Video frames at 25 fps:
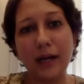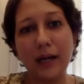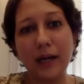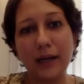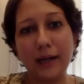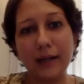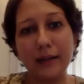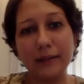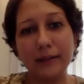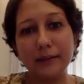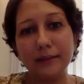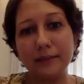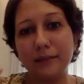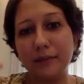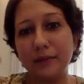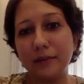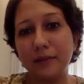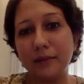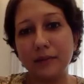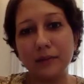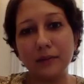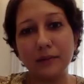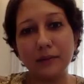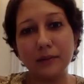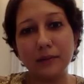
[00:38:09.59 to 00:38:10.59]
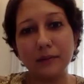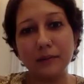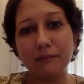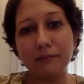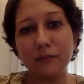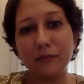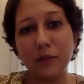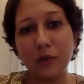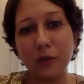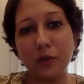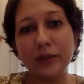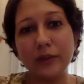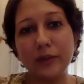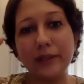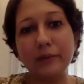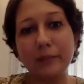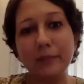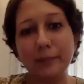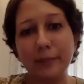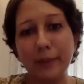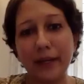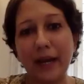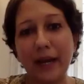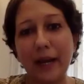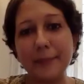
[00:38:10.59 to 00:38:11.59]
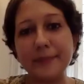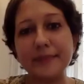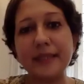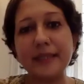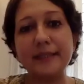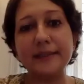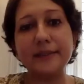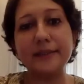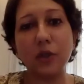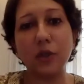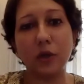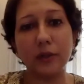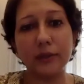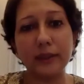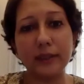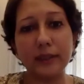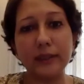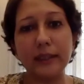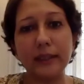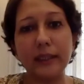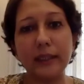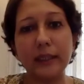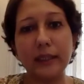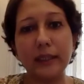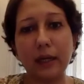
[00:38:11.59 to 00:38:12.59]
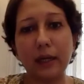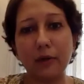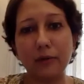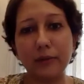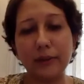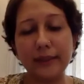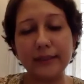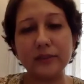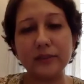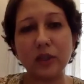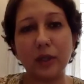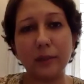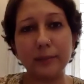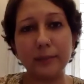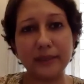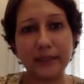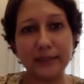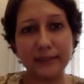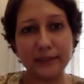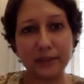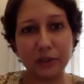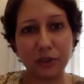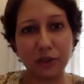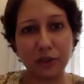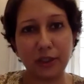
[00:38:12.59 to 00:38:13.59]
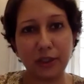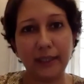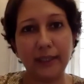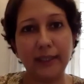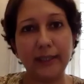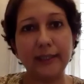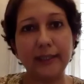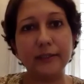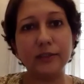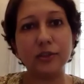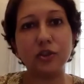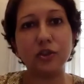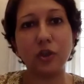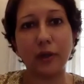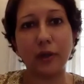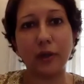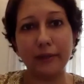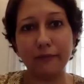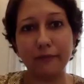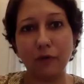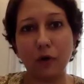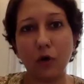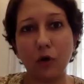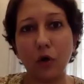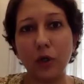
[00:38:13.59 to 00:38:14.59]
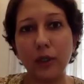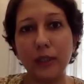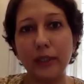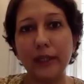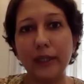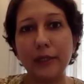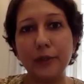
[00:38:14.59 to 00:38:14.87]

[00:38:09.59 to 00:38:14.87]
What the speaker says: And even perhaps as your thinking around ESOPs has changed or evolved,